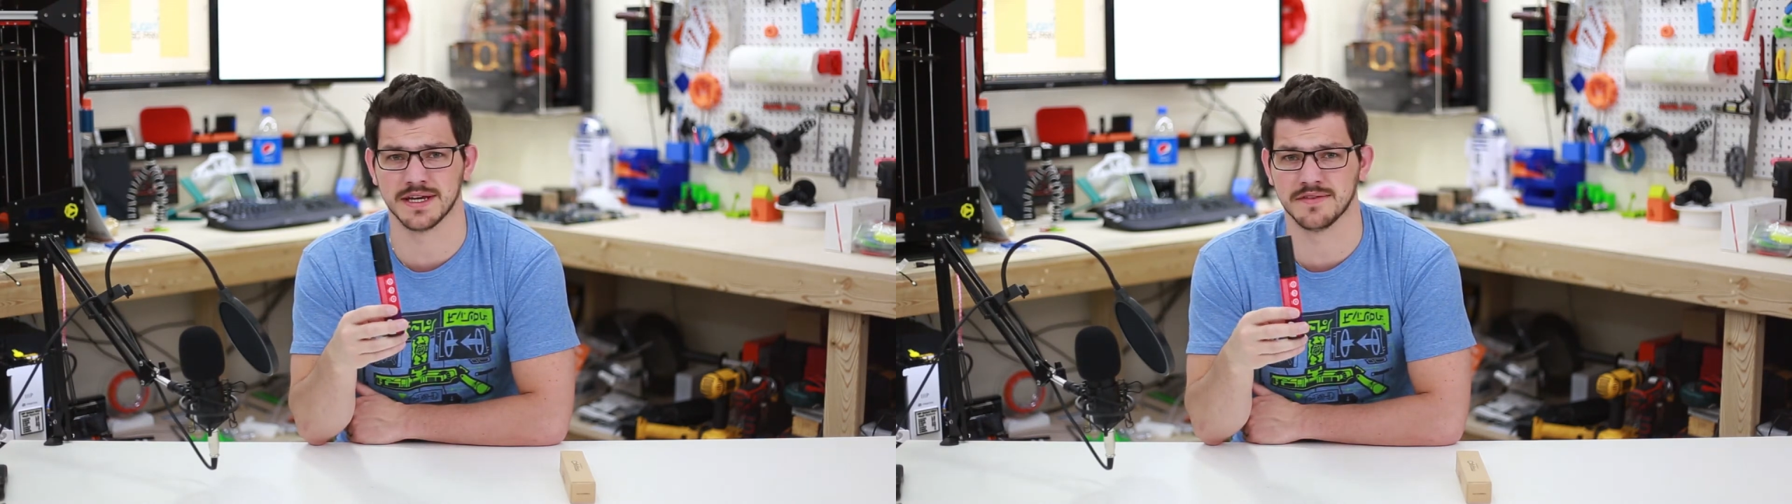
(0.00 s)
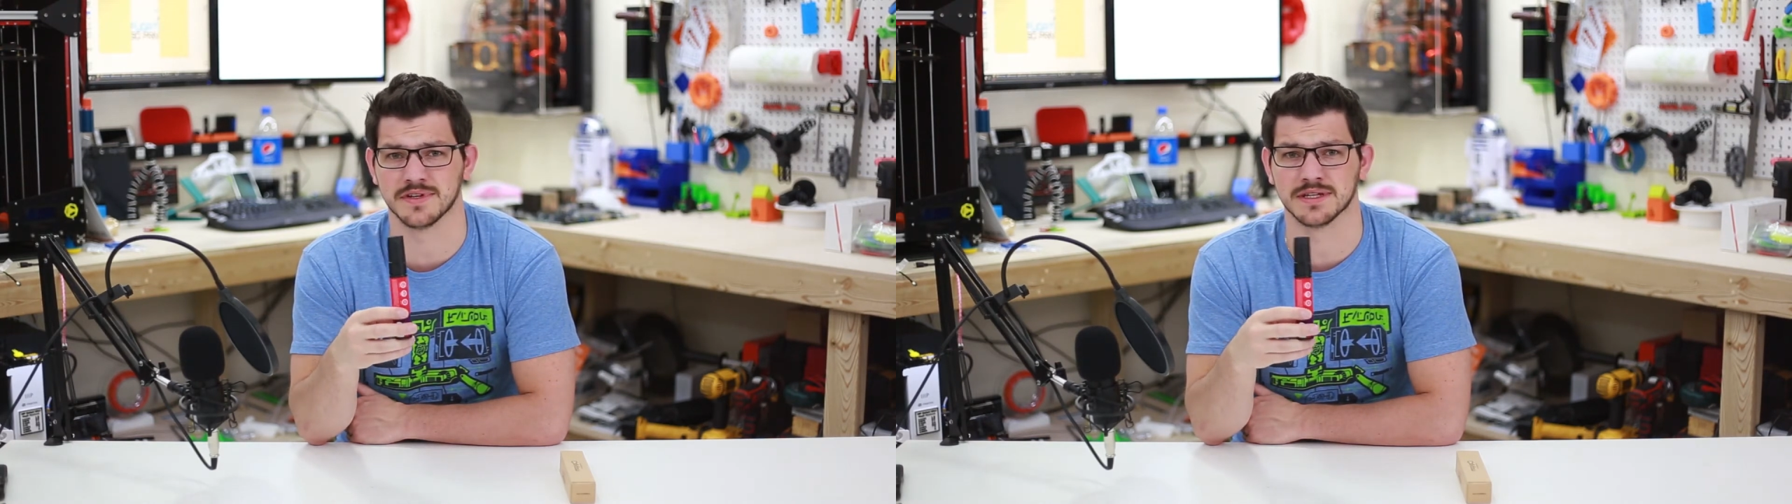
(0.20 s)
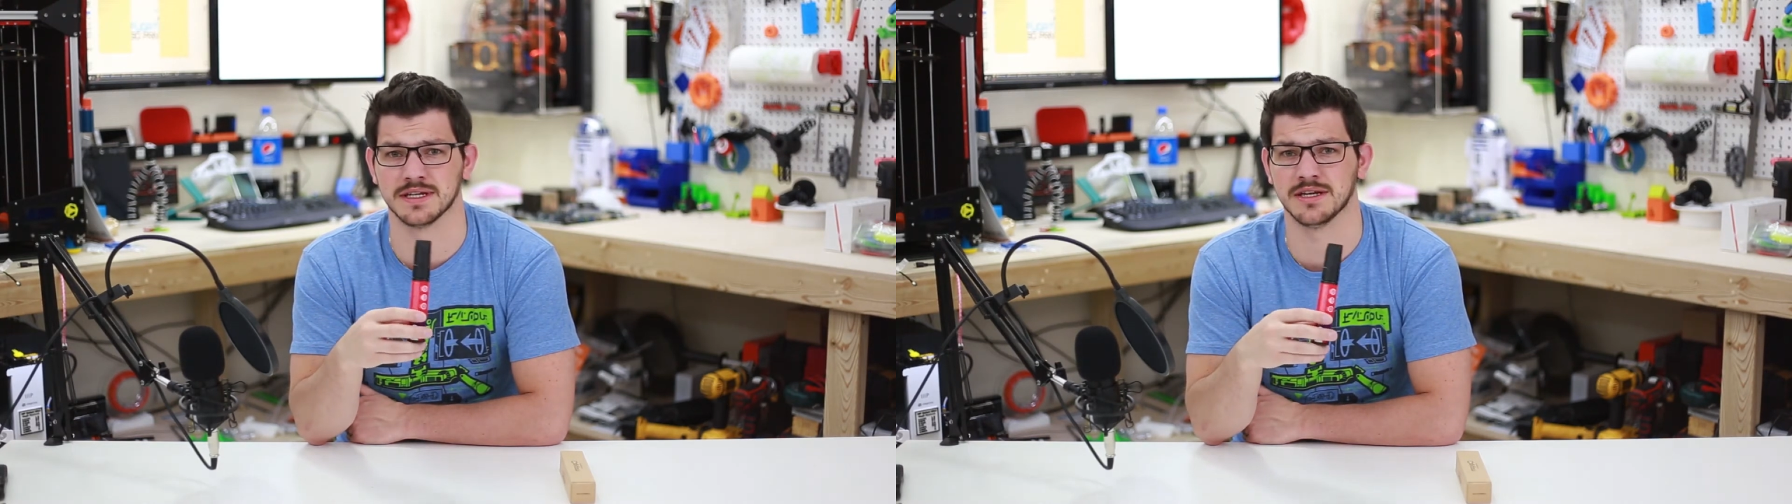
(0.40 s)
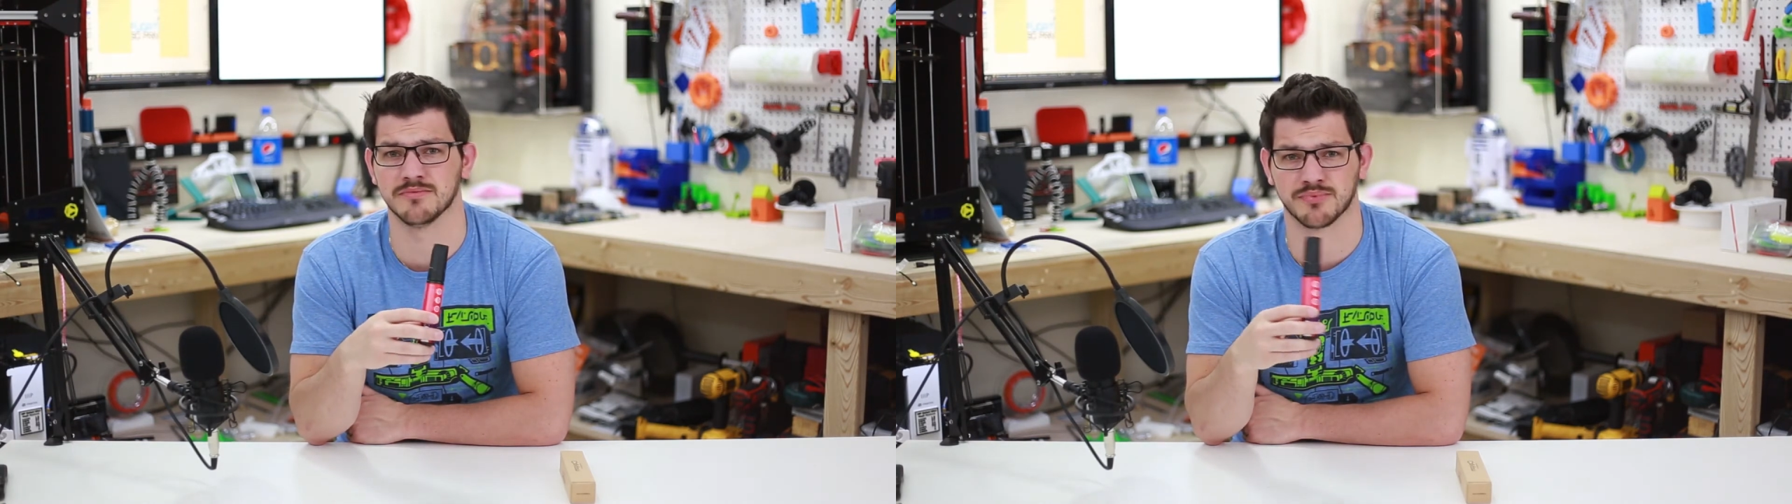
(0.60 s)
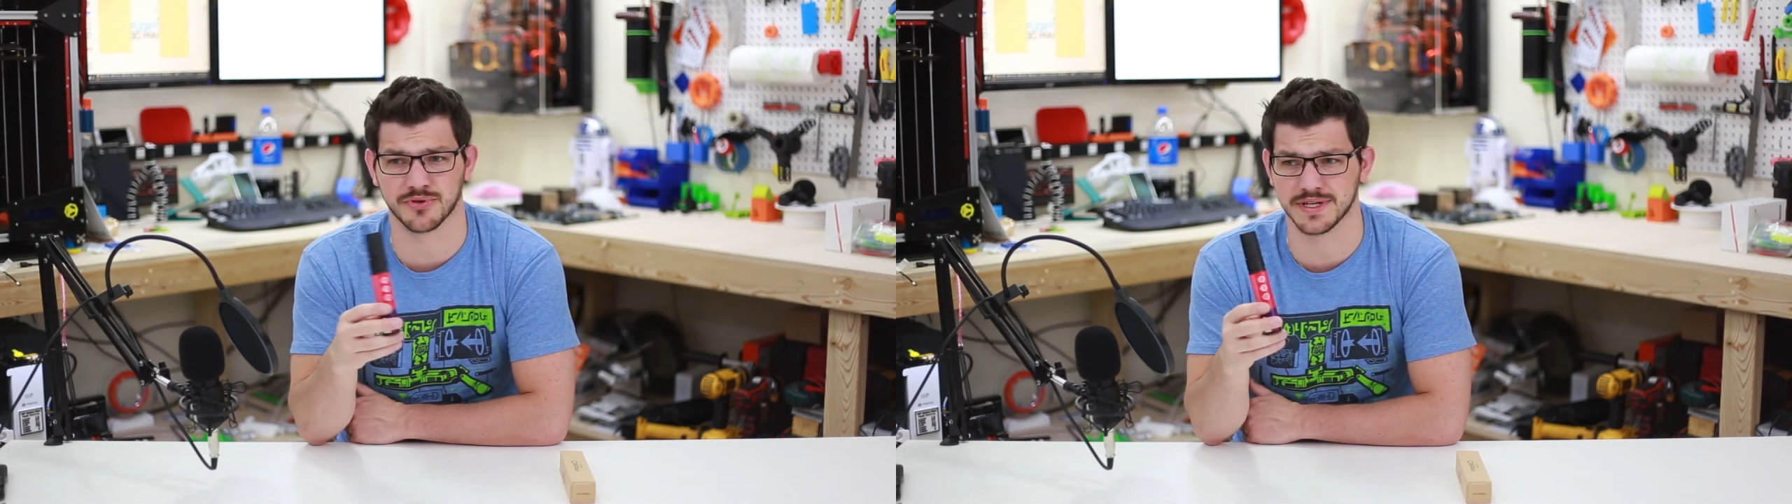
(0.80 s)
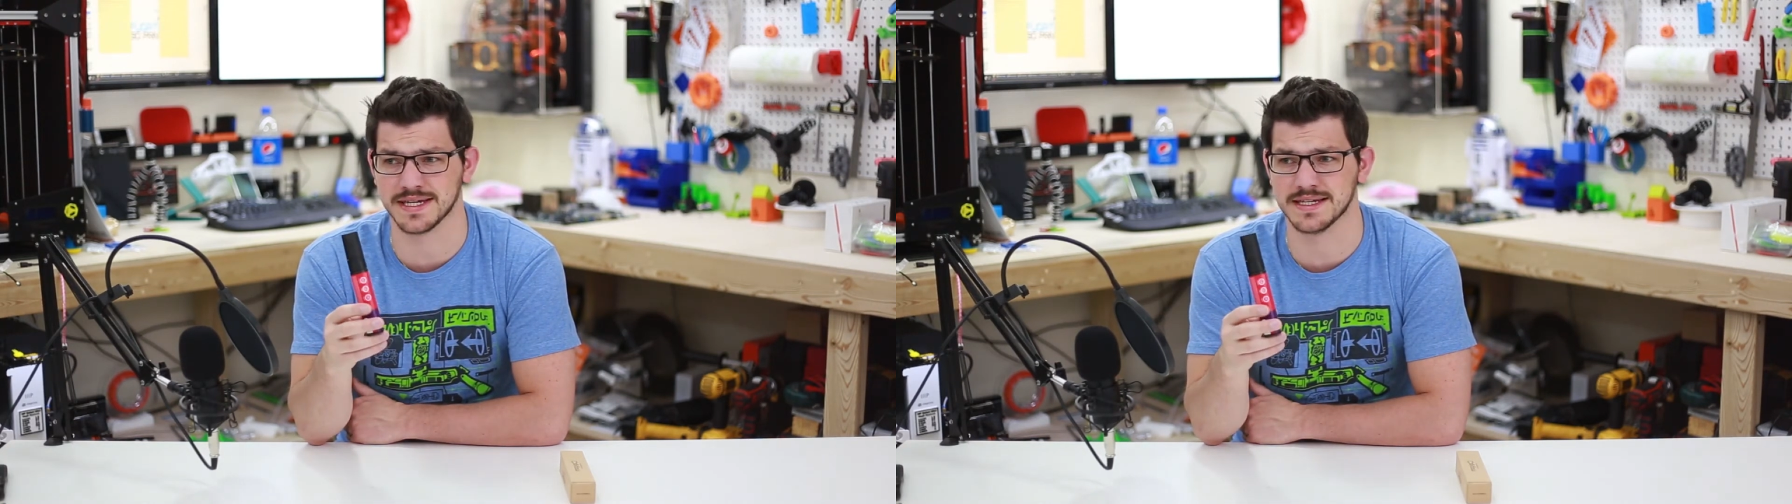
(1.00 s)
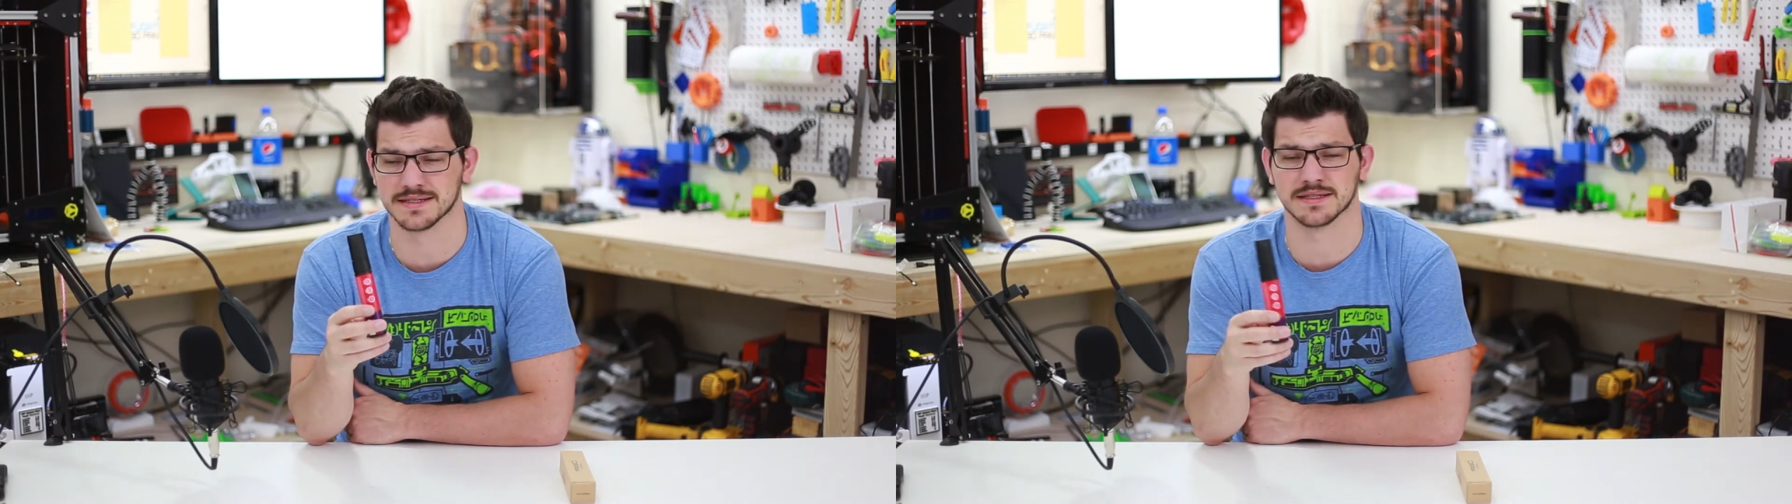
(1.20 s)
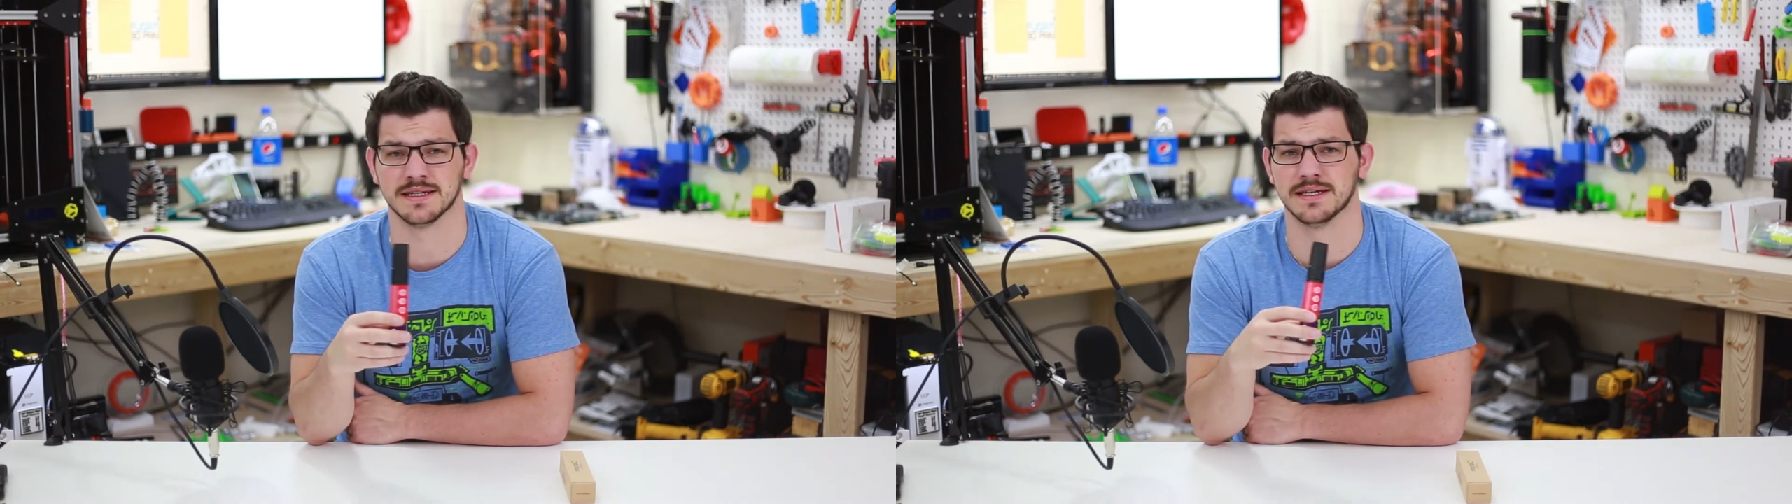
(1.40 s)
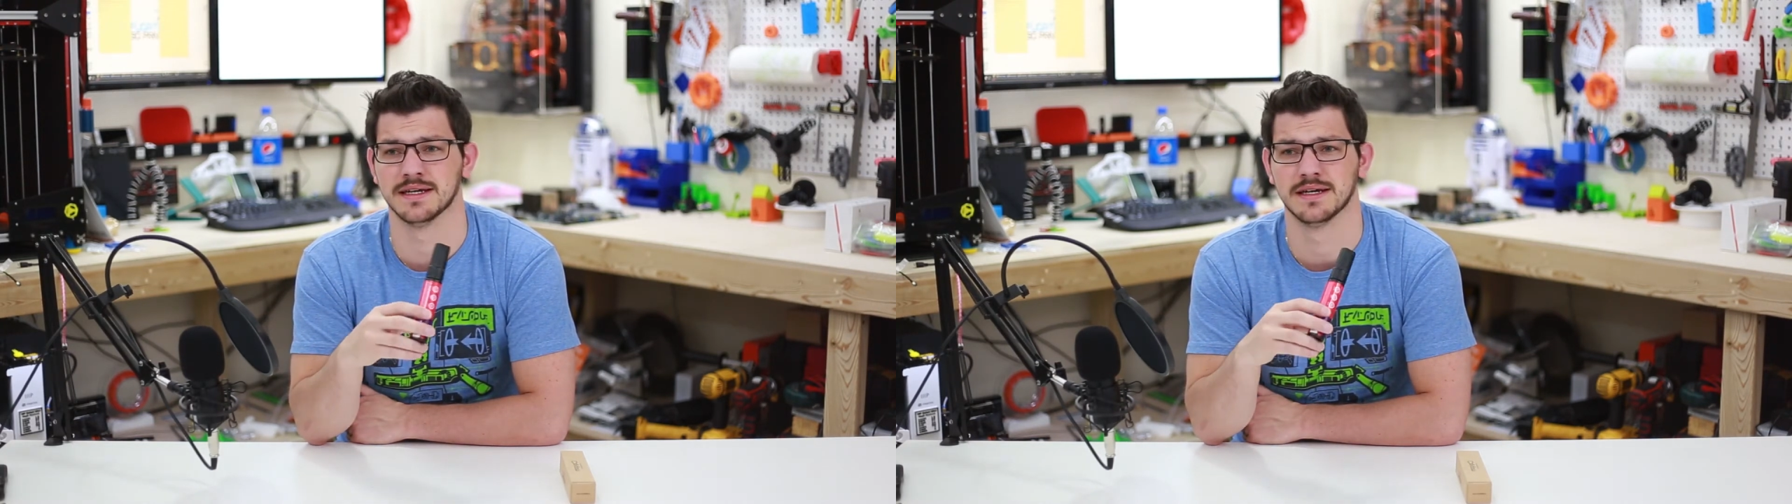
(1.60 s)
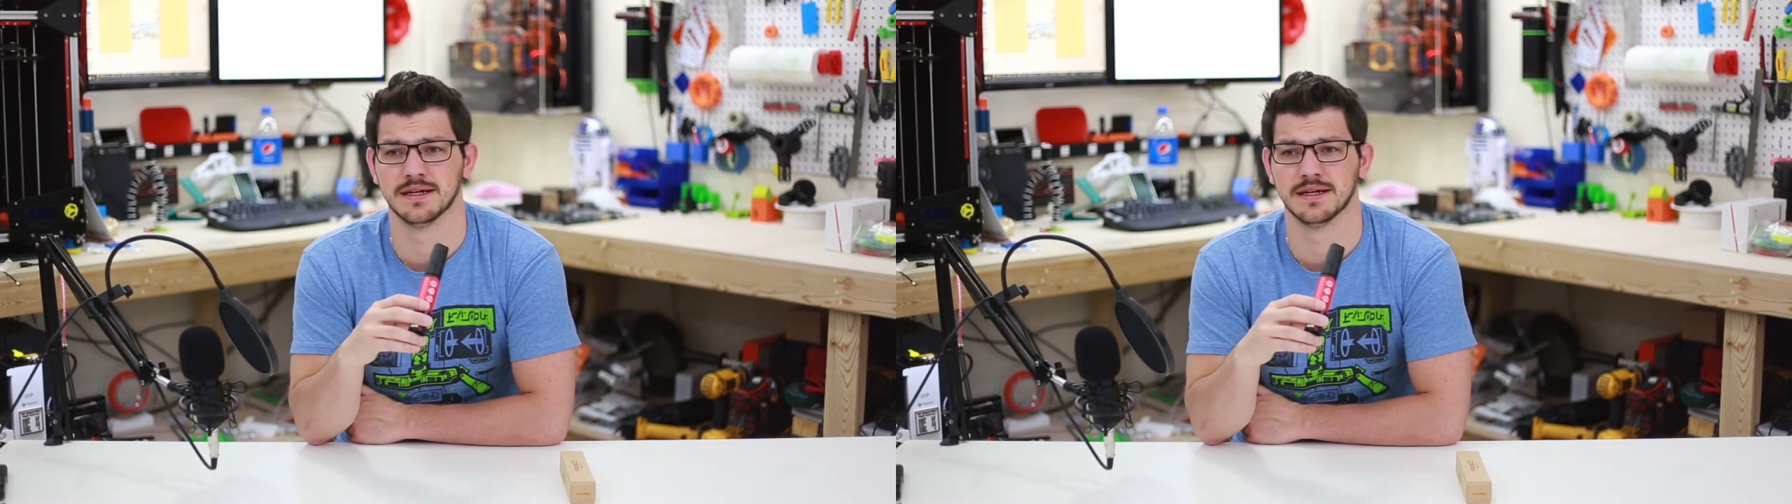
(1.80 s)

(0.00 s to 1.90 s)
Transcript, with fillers: evenly, pretty easily.